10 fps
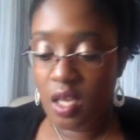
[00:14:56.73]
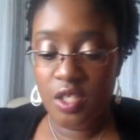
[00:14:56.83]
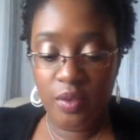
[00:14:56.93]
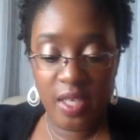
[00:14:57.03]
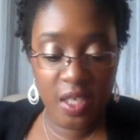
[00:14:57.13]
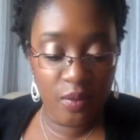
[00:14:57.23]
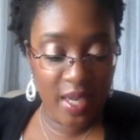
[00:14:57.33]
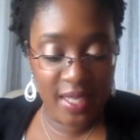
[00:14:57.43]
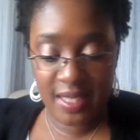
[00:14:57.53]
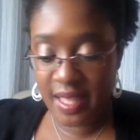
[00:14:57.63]
So
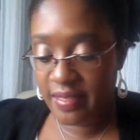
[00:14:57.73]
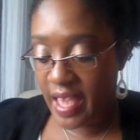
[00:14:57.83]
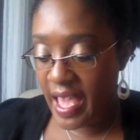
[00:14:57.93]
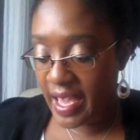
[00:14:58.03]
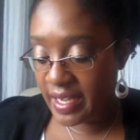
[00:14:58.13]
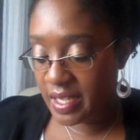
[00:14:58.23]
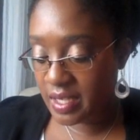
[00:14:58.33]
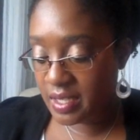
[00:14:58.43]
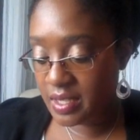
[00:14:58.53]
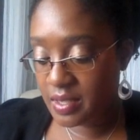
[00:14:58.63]
anyways, that
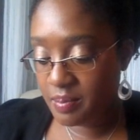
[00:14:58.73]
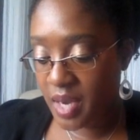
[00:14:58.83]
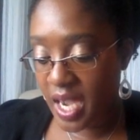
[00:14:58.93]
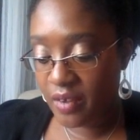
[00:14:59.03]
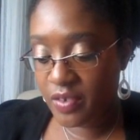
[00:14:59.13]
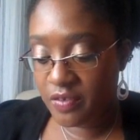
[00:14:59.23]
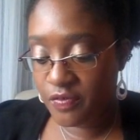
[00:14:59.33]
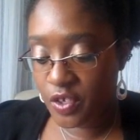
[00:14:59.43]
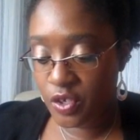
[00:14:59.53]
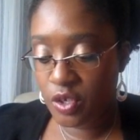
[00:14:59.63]
is my
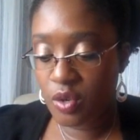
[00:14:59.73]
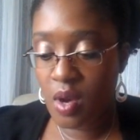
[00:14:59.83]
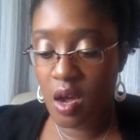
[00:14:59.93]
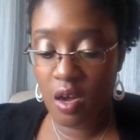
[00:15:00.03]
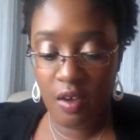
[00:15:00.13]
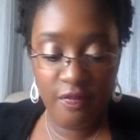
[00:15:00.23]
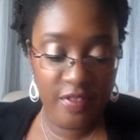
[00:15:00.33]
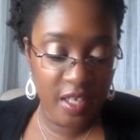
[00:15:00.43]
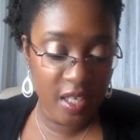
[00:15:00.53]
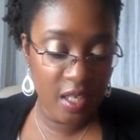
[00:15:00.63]
review
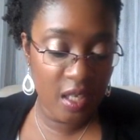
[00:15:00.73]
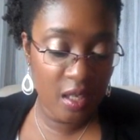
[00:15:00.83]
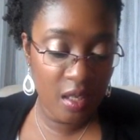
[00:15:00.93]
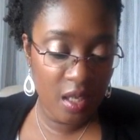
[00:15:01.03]
of the